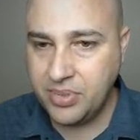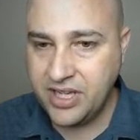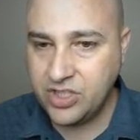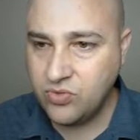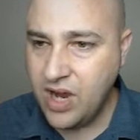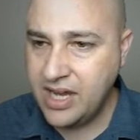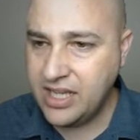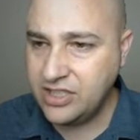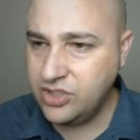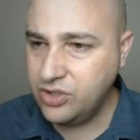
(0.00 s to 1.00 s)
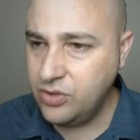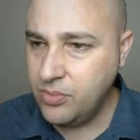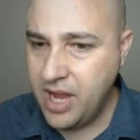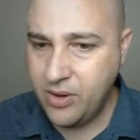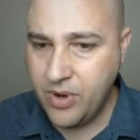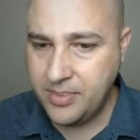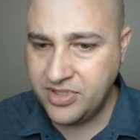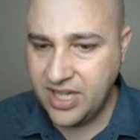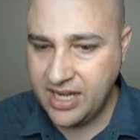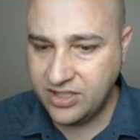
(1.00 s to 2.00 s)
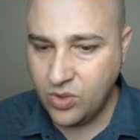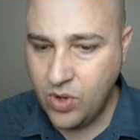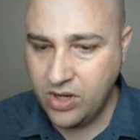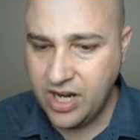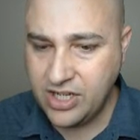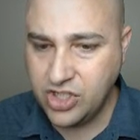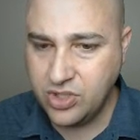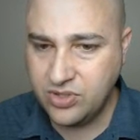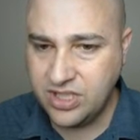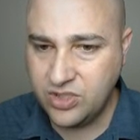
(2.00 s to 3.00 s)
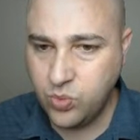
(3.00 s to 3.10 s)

placed right into my website. So why don't I choose this